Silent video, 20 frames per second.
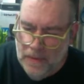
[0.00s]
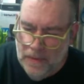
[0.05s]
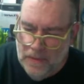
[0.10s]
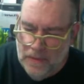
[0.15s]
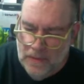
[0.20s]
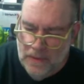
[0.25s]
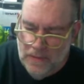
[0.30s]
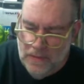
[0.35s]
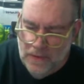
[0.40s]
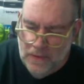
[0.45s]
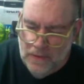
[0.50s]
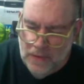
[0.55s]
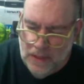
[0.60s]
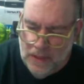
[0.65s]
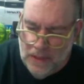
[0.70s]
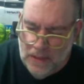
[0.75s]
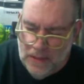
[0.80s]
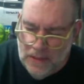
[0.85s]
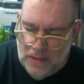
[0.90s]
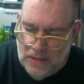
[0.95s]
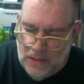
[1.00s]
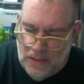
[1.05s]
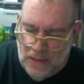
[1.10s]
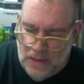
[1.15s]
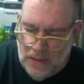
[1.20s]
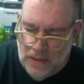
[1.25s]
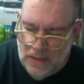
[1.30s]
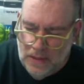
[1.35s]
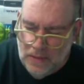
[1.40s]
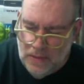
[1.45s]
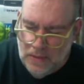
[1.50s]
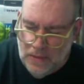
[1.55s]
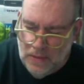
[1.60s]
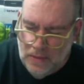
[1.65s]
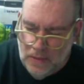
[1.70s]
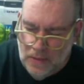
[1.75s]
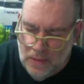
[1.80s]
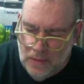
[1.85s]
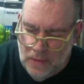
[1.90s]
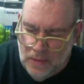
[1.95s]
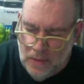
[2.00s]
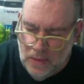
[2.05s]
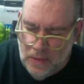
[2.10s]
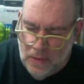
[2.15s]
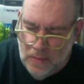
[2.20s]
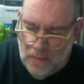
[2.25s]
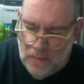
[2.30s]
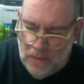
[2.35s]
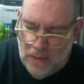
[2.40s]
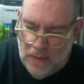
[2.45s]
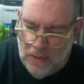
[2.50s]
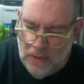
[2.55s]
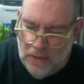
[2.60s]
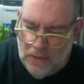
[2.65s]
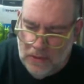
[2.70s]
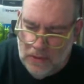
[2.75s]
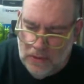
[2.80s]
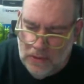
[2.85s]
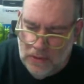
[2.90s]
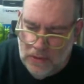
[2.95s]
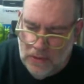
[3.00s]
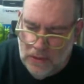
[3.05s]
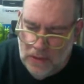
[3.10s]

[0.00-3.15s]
See if I recognize any of the other players.